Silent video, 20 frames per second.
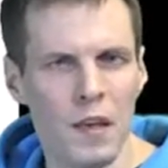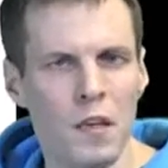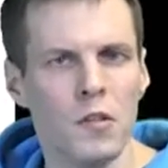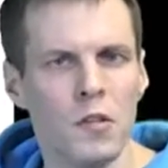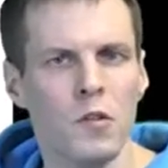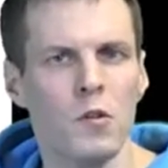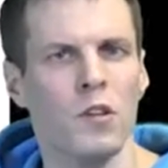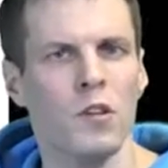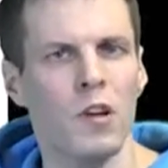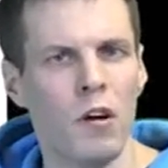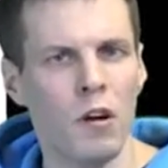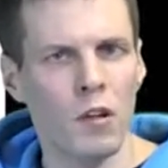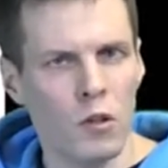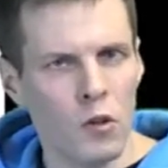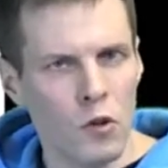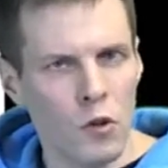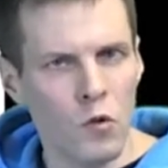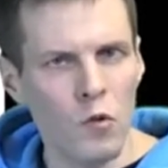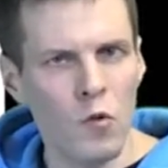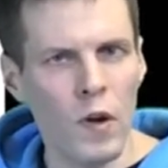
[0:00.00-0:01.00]
So there are
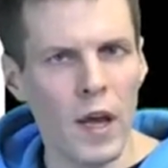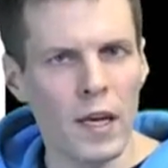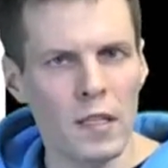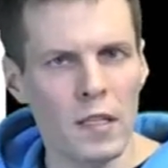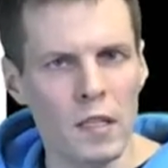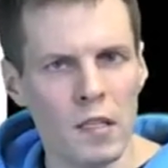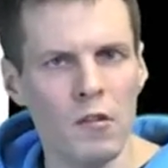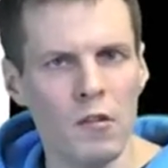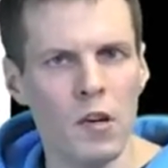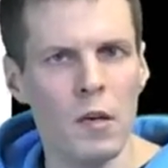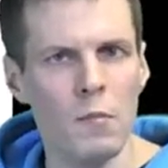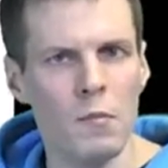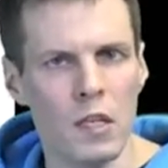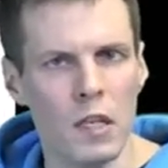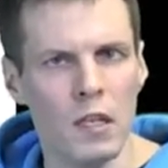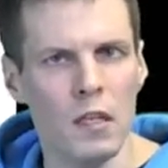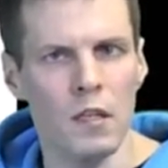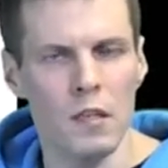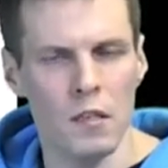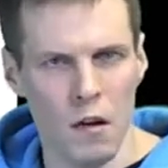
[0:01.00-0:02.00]
two extremes
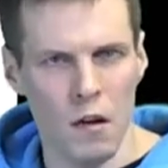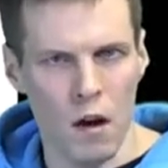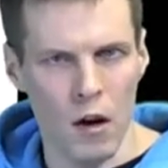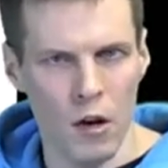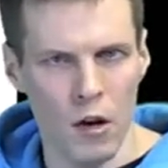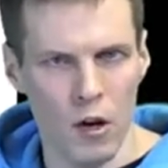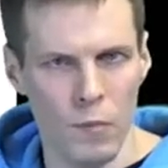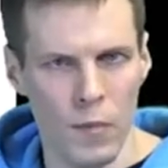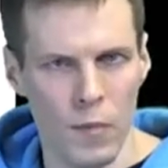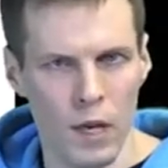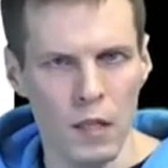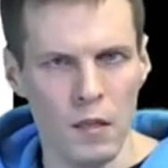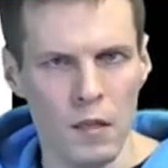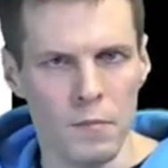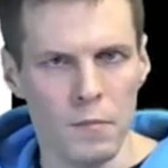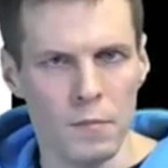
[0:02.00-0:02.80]
in this argument